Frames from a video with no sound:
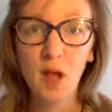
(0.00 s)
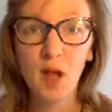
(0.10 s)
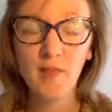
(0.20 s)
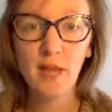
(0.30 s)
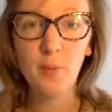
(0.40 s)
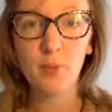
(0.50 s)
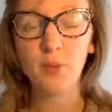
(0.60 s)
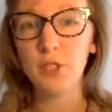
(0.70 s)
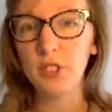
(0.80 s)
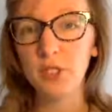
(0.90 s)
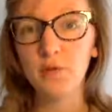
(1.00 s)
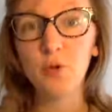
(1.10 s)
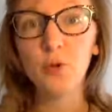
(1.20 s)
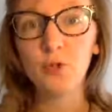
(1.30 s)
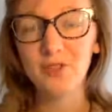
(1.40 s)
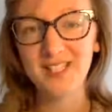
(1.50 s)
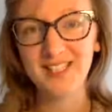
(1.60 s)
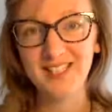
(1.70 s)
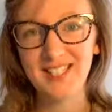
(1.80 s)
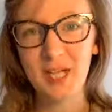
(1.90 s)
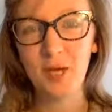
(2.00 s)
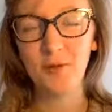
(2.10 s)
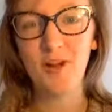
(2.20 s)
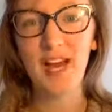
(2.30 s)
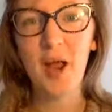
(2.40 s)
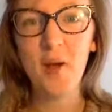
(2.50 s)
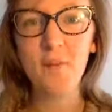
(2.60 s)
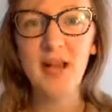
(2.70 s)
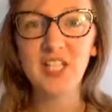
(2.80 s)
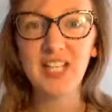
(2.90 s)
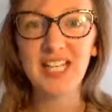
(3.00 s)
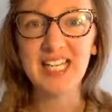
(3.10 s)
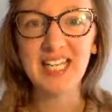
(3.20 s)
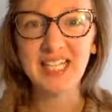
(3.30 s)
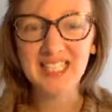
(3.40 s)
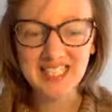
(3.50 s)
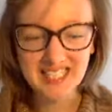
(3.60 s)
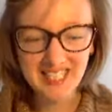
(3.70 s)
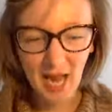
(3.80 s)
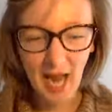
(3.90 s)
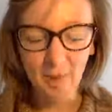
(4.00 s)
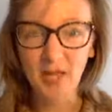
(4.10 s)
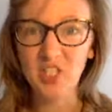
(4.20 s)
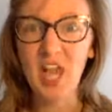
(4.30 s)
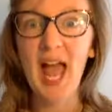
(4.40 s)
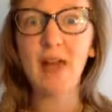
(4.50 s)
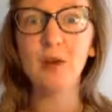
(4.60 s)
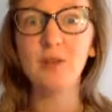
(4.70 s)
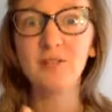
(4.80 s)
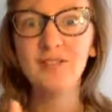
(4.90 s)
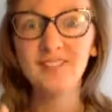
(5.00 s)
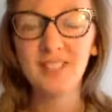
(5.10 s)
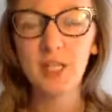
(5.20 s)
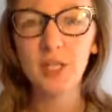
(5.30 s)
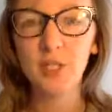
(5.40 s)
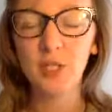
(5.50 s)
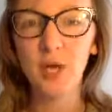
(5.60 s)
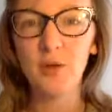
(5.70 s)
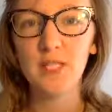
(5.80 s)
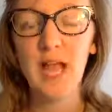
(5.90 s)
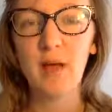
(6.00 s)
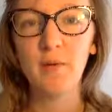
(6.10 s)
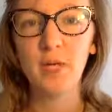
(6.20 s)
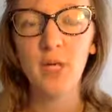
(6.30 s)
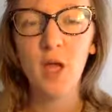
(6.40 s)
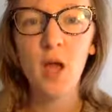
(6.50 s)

Are they important? Of course, right? Our magic needs a channel to go down.